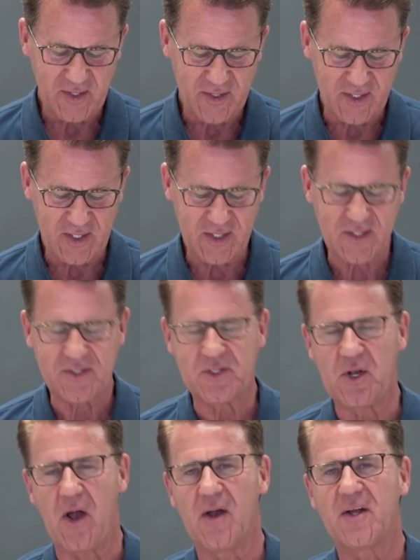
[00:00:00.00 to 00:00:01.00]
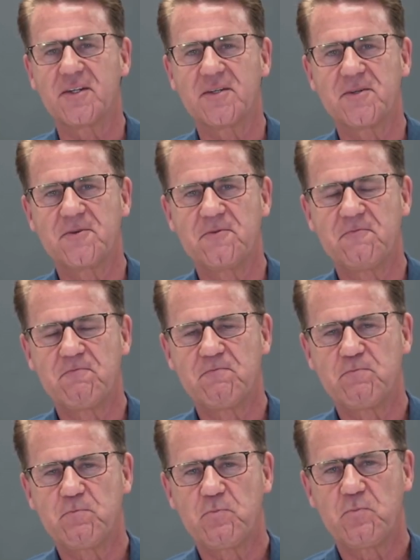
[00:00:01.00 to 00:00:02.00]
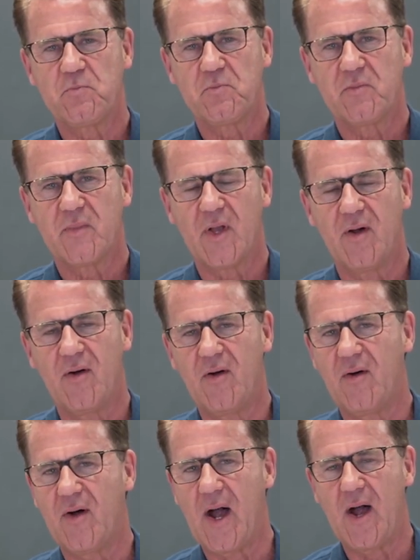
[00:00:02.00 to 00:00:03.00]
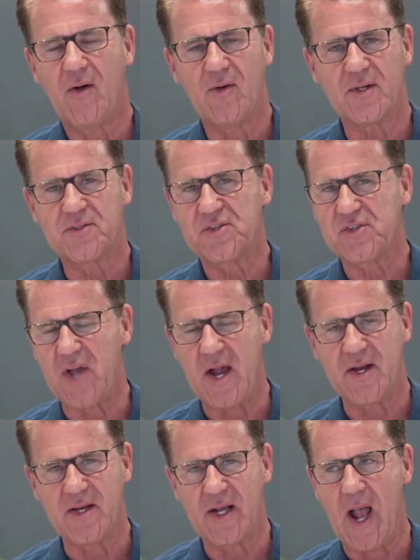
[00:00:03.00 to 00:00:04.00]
He is God." Oh, how exciting.